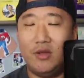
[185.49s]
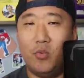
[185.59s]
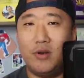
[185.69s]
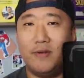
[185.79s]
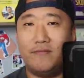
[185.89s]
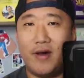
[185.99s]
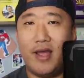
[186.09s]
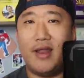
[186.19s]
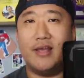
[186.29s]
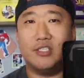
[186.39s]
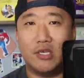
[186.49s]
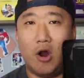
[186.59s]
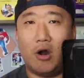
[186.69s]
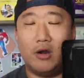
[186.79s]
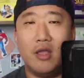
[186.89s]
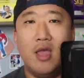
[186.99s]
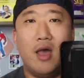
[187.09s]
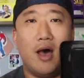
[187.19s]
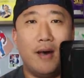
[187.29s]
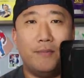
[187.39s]
he would have been fine as a guard.
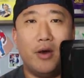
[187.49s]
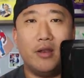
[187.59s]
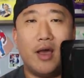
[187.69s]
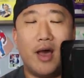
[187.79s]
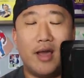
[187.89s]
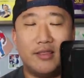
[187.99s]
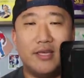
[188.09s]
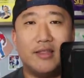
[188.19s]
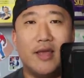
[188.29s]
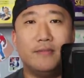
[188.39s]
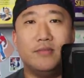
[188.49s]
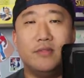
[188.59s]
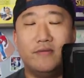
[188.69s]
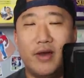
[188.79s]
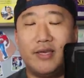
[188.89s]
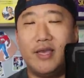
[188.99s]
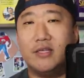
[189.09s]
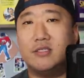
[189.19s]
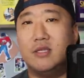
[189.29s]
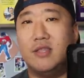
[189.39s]
But I think that the
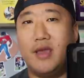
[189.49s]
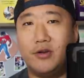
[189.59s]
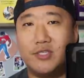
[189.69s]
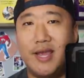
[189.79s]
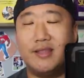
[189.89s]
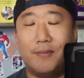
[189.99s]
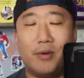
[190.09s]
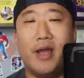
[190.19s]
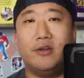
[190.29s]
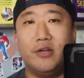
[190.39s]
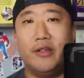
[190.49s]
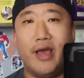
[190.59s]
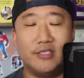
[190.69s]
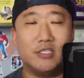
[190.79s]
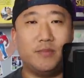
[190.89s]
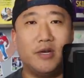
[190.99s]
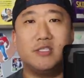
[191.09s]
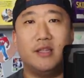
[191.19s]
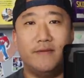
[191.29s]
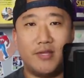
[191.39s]
Vikings, they understand that Brian O'Neill has
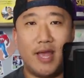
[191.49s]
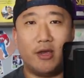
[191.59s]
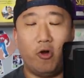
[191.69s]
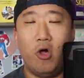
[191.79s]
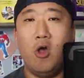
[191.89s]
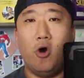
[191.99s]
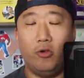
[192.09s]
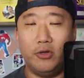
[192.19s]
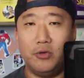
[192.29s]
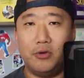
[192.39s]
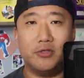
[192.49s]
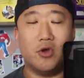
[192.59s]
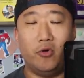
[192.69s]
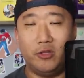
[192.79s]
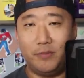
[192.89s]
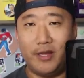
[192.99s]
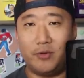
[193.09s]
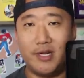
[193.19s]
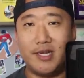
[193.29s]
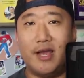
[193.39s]
experience at left tackle. Oli Udoh's only played
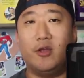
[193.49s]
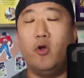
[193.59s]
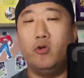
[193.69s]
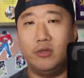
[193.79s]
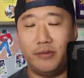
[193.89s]
right tackle,